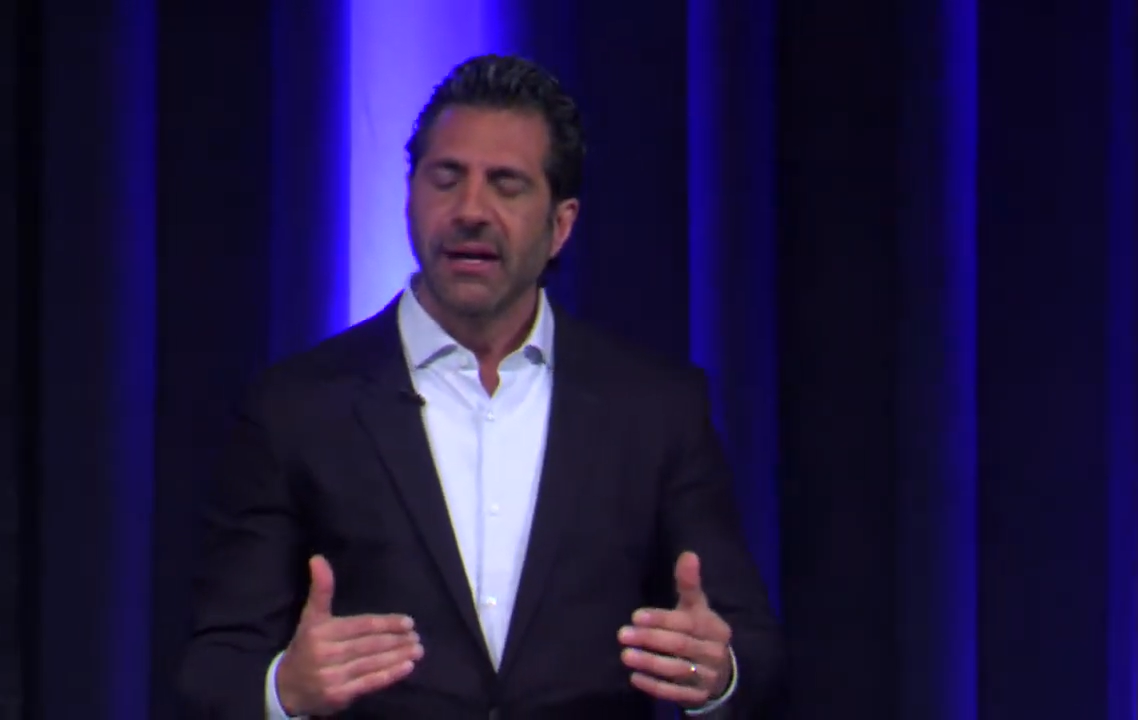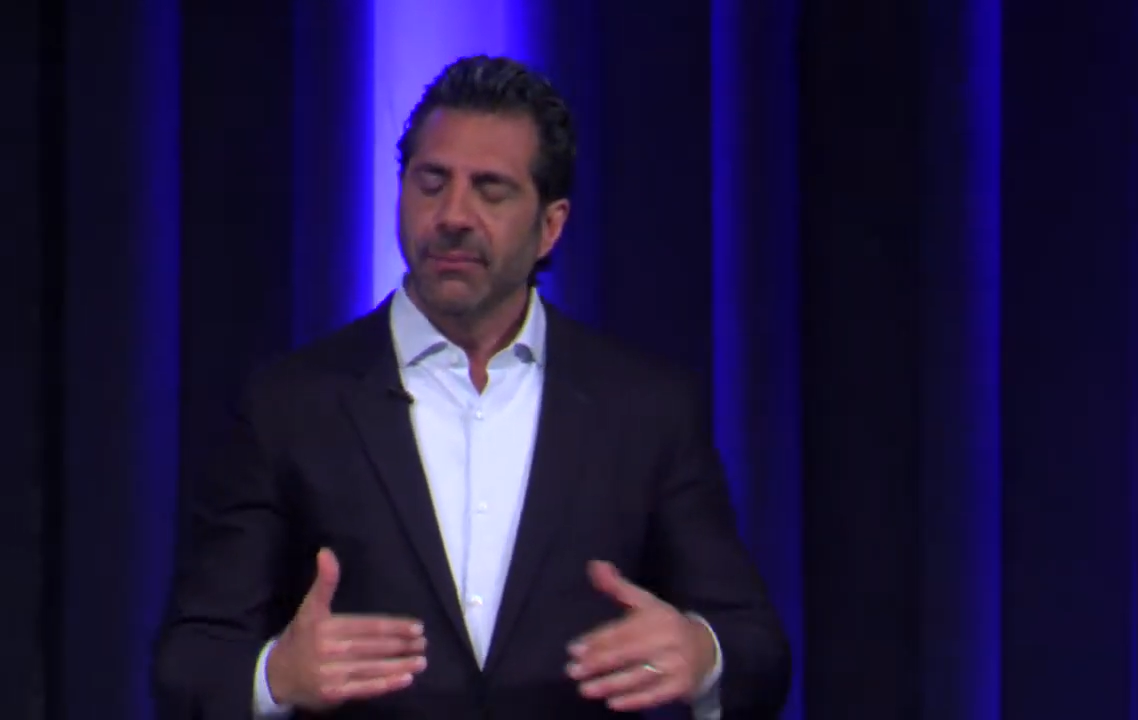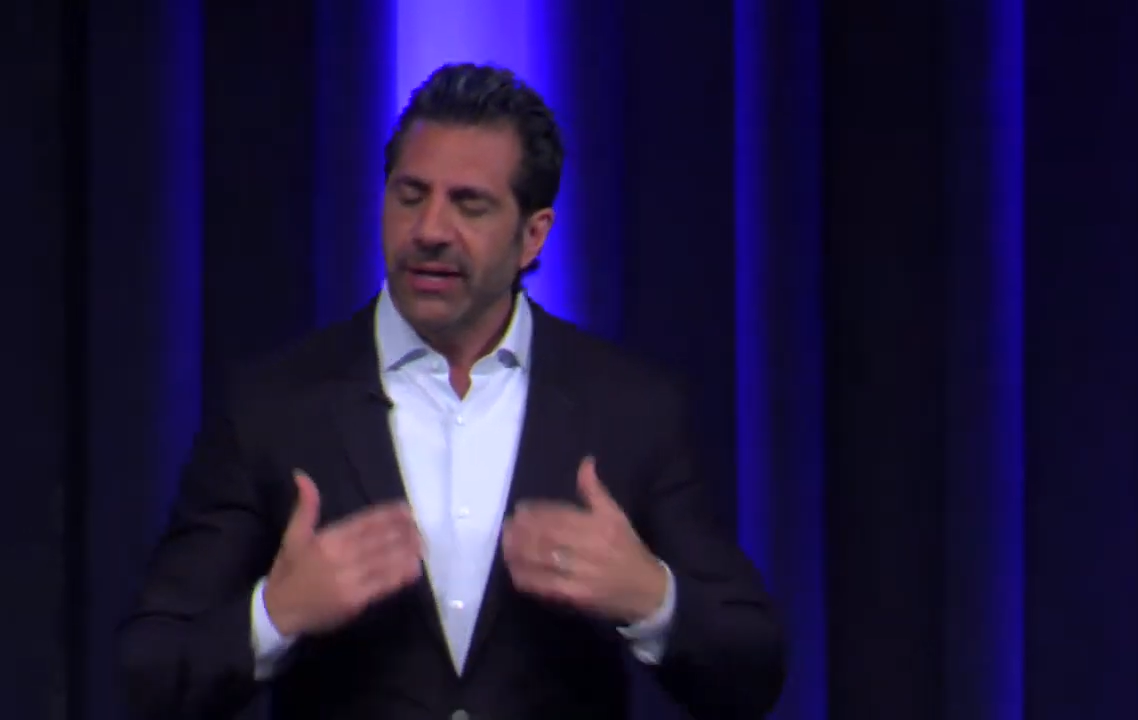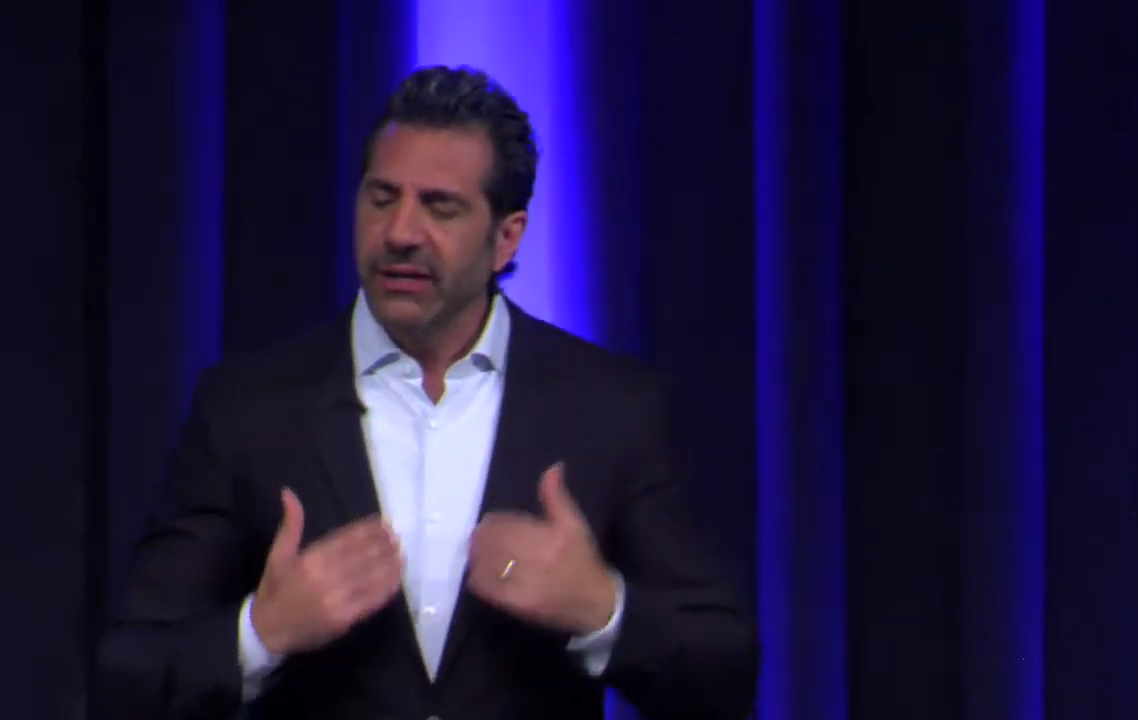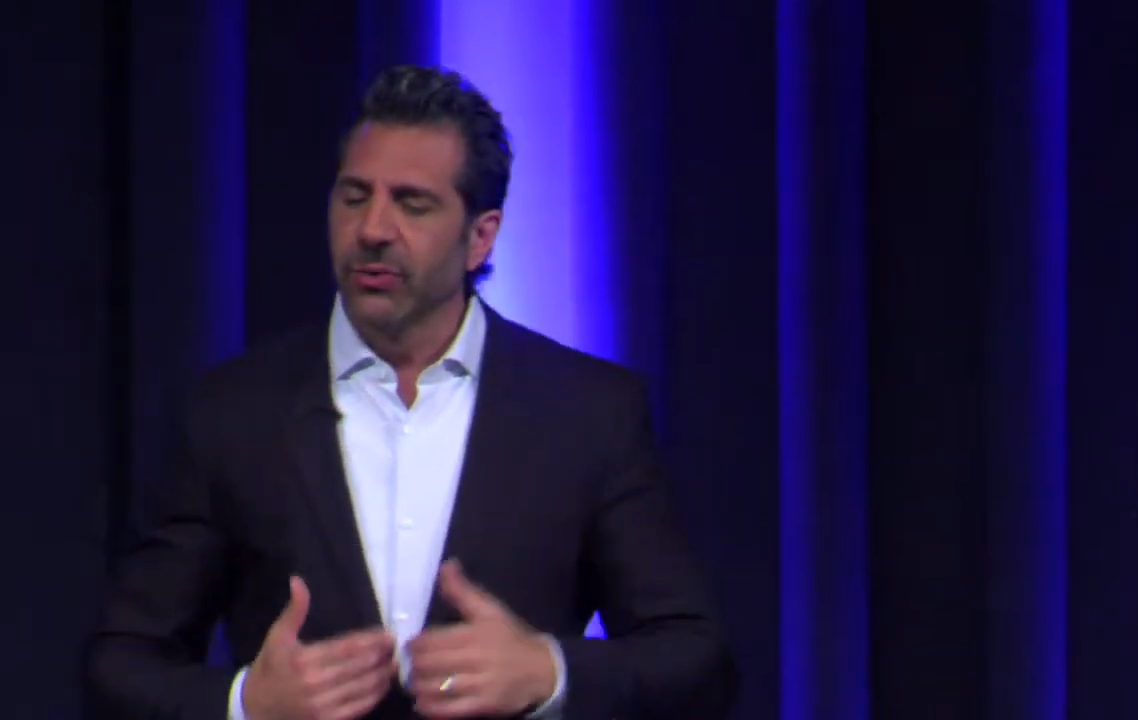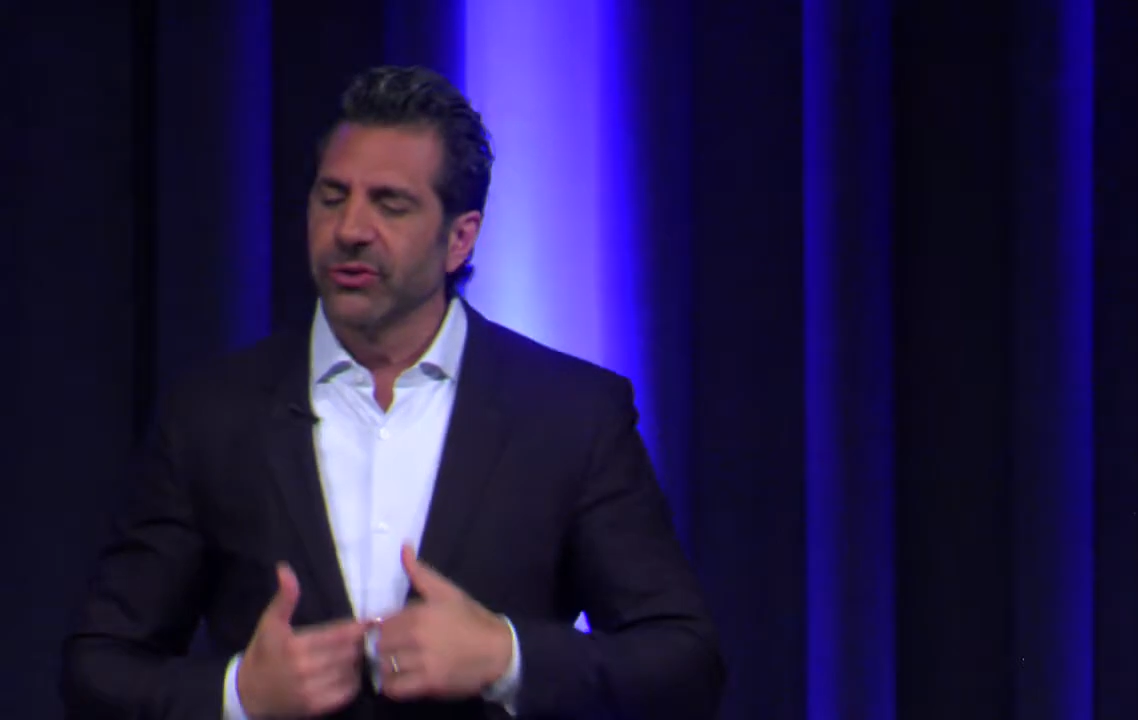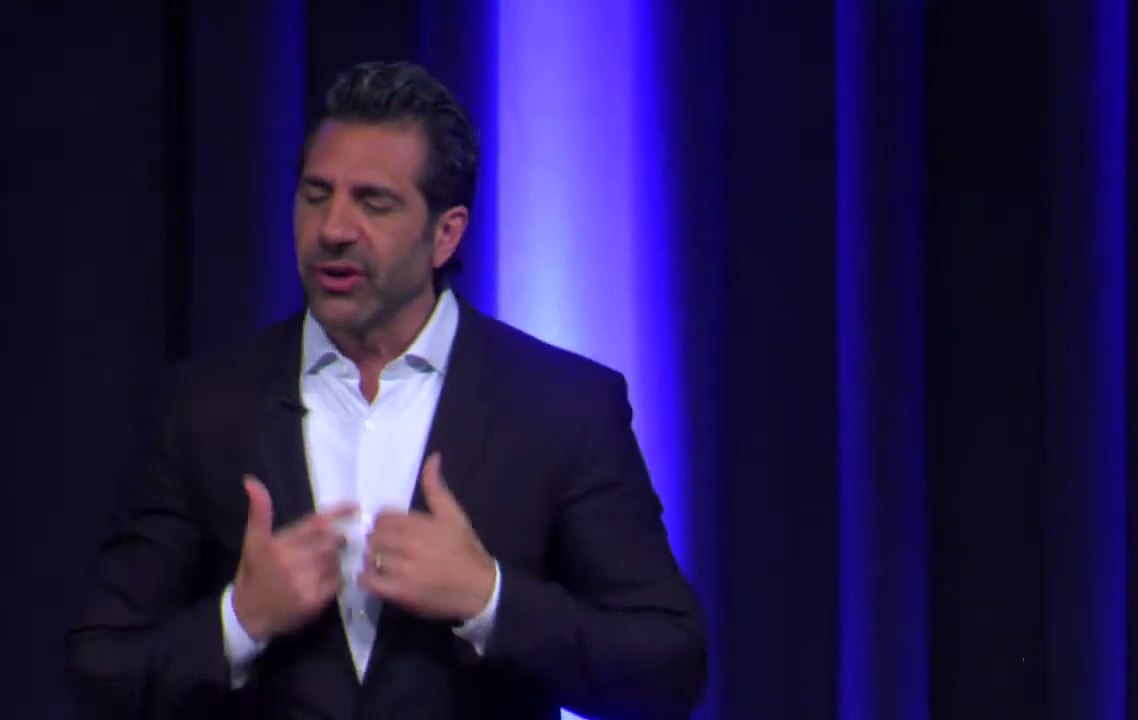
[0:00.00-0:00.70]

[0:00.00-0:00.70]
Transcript: Peter was